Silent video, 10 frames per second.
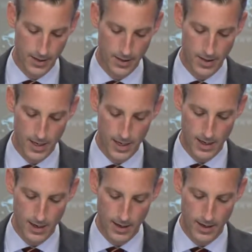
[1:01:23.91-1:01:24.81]

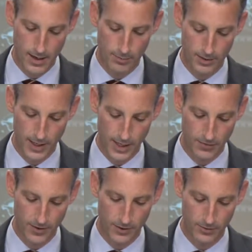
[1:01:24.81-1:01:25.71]
the playing
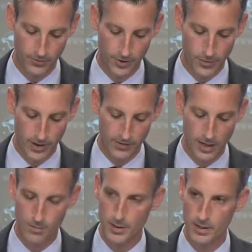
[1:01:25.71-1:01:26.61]
field for U.S.
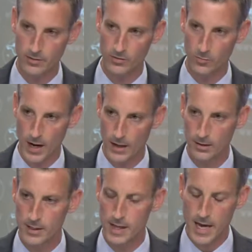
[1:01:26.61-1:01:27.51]
companies as well.